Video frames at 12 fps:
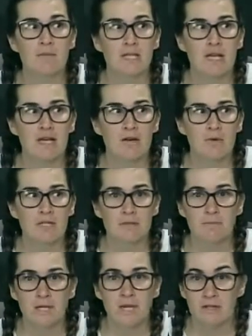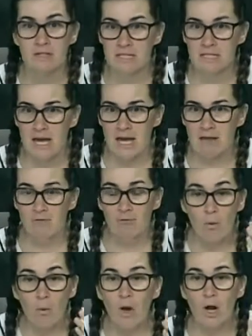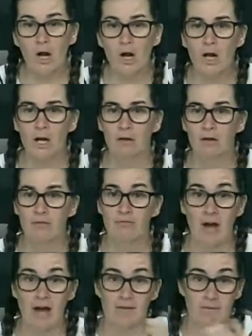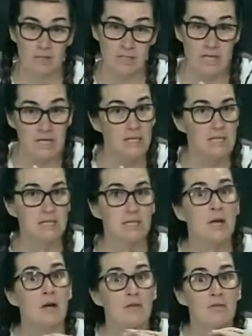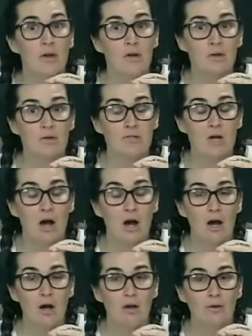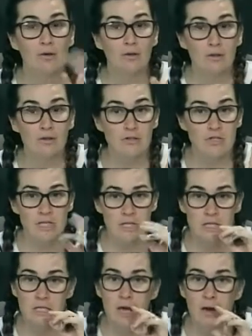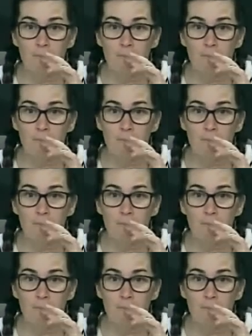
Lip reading: Say it was BRCA4, 5, or 6. Those are nuclear genes.